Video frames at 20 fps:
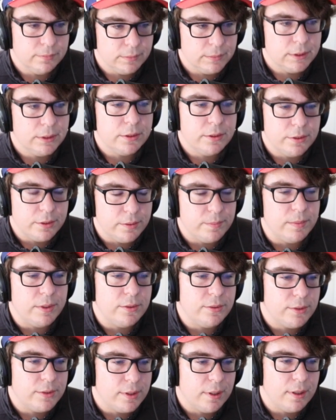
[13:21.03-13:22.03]
Good
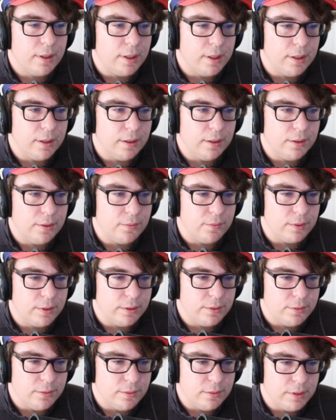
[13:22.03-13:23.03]
music and a really
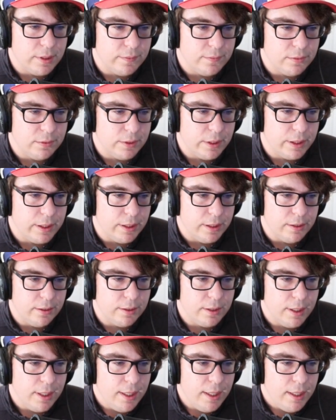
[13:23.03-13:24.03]
cool level, and
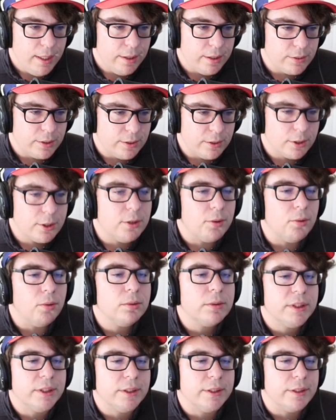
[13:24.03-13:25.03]
there's these
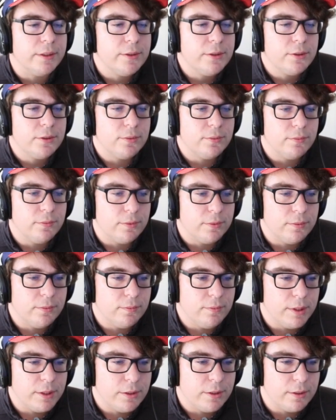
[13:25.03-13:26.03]
Coltons,
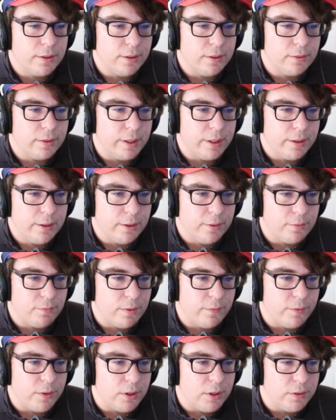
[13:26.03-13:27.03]
which are like
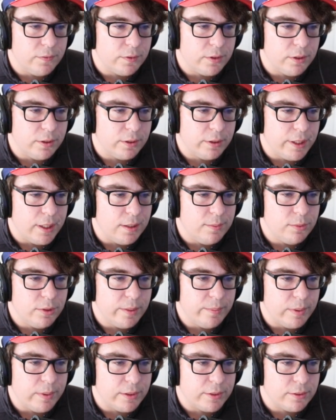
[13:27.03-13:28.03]
revolver cowboy
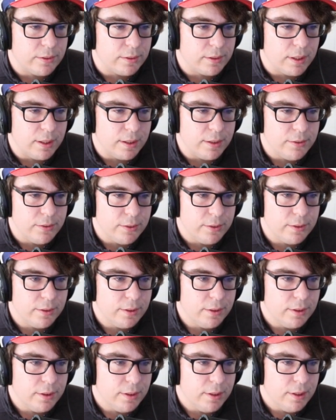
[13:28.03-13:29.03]
buster guys.
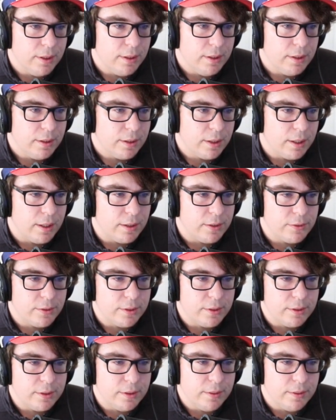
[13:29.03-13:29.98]
Kind of silly.